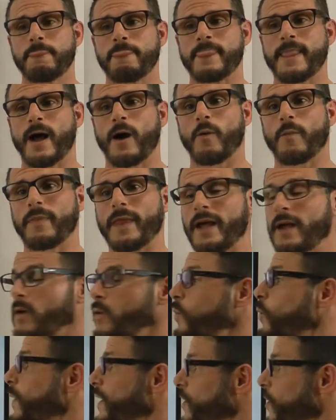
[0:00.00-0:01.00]
Now,
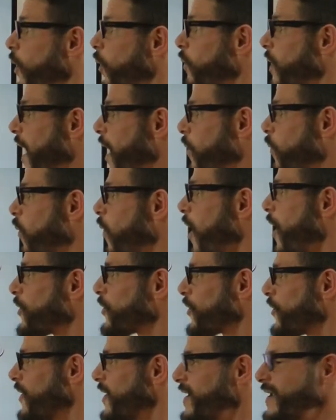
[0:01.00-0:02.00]
we know that
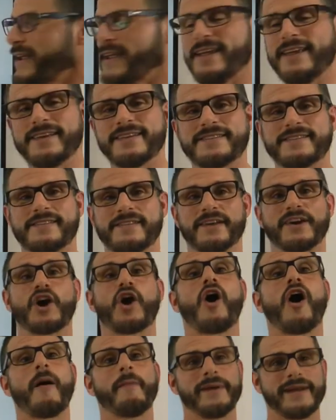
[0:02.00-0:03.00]
water is the
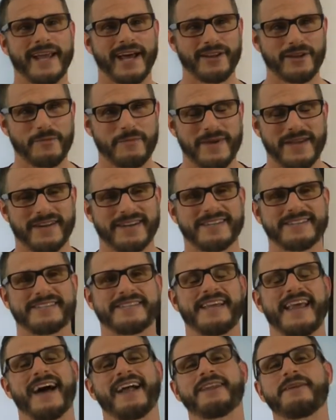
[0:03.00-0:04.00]
common element. It's
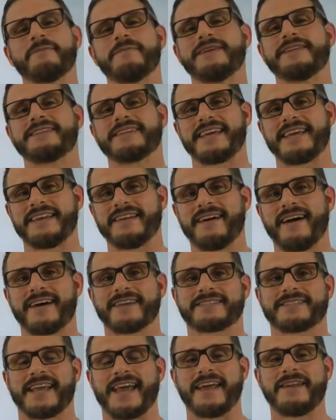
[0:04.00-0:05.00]
the element in
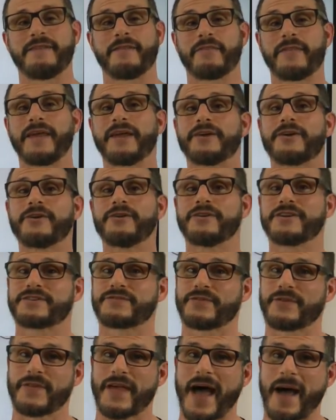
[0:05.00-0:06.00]
us. And thank goodness
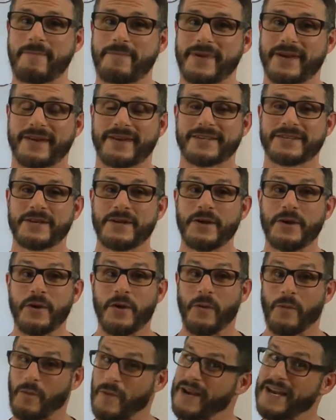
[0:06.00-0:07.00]
for that, because
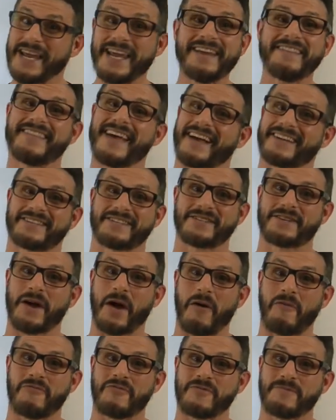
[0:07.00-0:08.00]
we need that
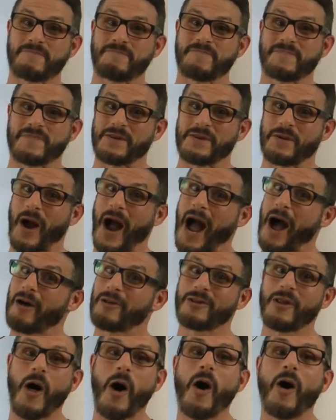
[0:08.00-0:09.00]
stuff. How
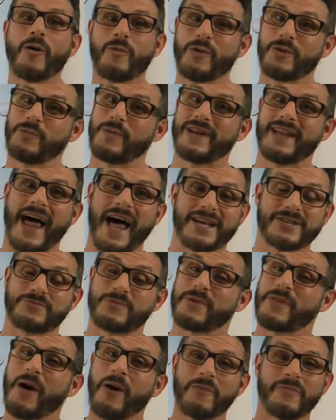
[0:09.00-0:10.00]
long would we last
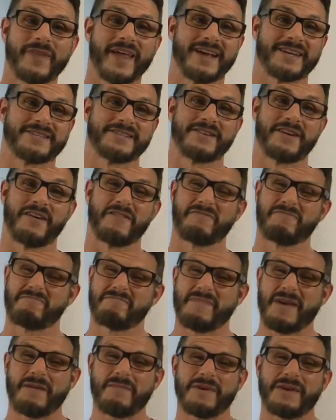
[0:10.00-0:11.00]
without that stuff?
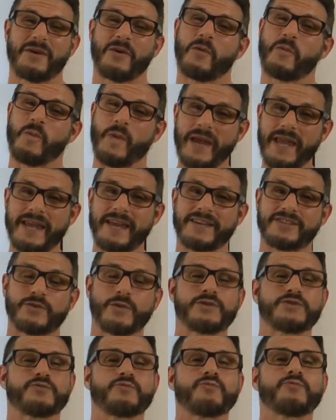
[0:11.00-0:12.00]
Maybe a week.
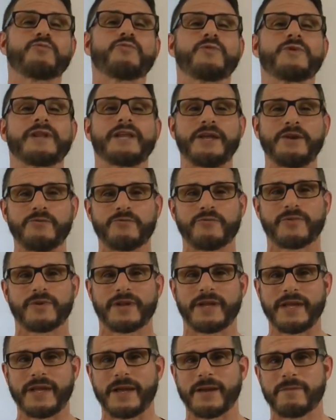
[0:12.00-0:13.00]
So it's really,
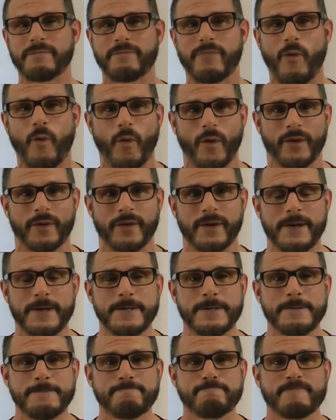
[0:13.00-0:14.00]
really important.
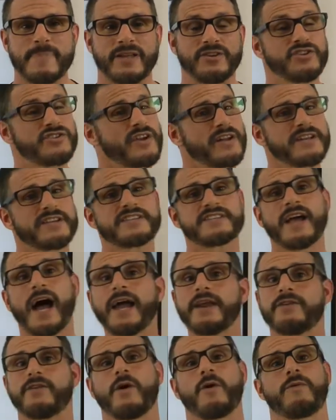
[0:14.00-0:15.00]
And just on a
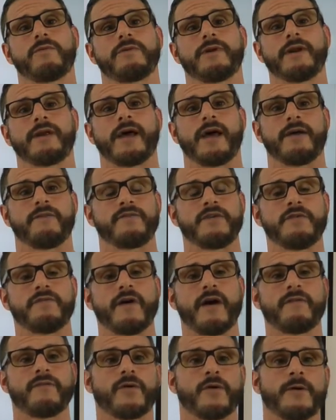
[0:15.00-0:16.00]
side note, if you've
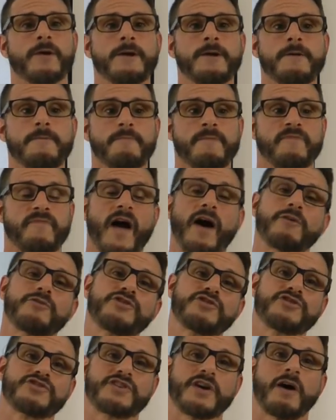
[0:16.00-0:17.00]
ever found
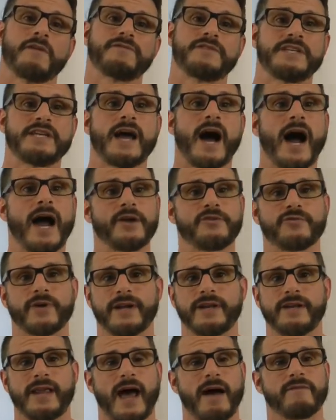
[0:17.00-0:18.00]
yourself
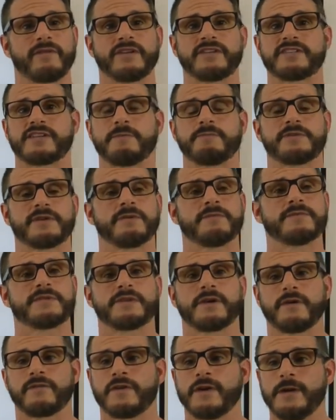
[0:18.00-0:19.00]
dehydrated and having symptoms
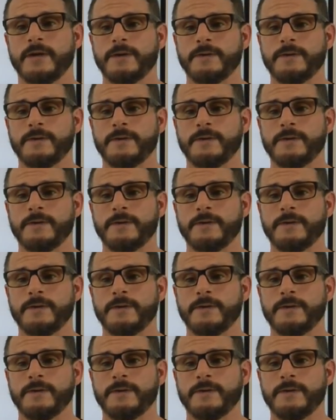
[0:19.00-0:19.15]
of,